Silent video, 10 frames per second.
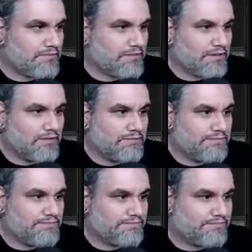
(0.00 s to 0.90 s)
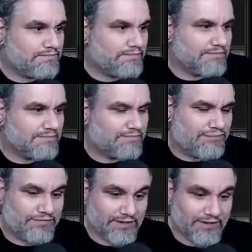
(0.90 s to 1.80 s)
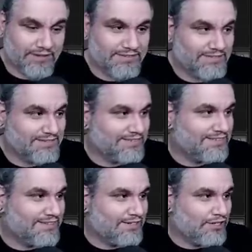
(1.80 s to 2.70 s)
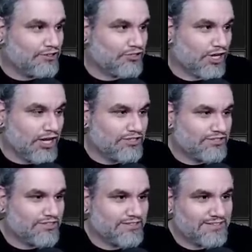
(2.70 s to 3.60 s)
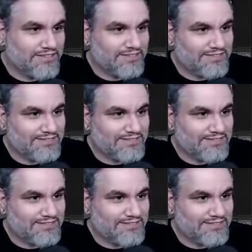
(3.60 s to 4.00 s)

I debated your mother. Fuck. Jesus.